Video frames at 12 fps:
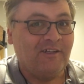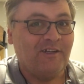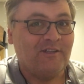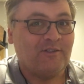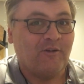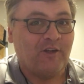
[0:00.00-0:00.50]

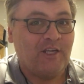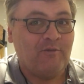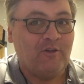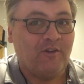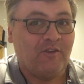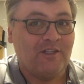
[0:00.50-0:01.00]
It's going to
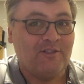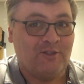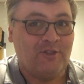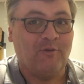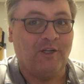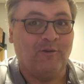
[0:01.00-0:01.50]
give you the things
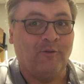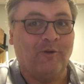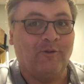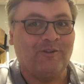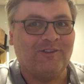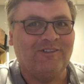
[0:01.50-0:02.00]
that you really
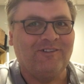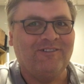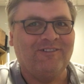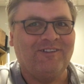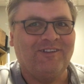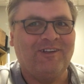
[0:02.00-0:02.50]
want
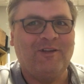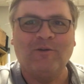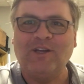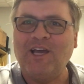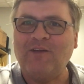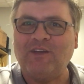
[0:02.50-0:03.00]
you
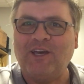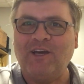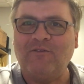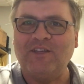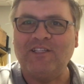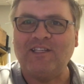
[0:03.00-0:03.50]
really have to
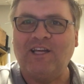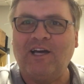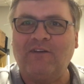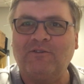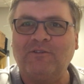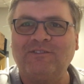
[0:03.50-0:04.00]
have in this
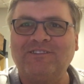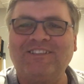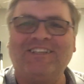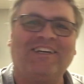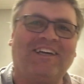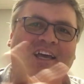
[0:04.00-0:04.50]
life.
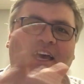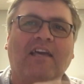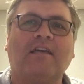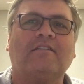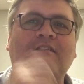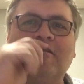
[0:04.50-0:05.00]

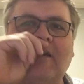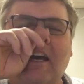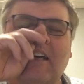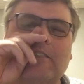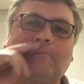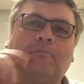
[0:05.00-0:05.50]
See you
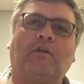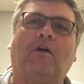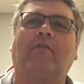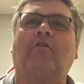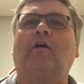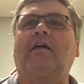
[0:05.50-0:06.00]
guys. Y'all
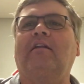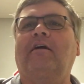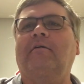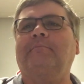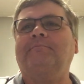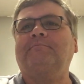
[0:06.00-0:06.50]
have a great
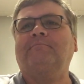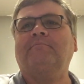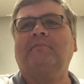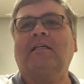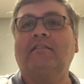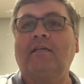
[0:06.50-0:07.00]
day.
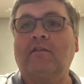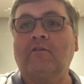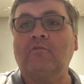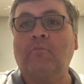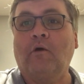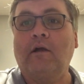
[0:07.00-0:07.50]
Take
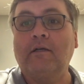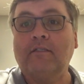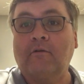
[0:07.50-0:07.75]
those breaks,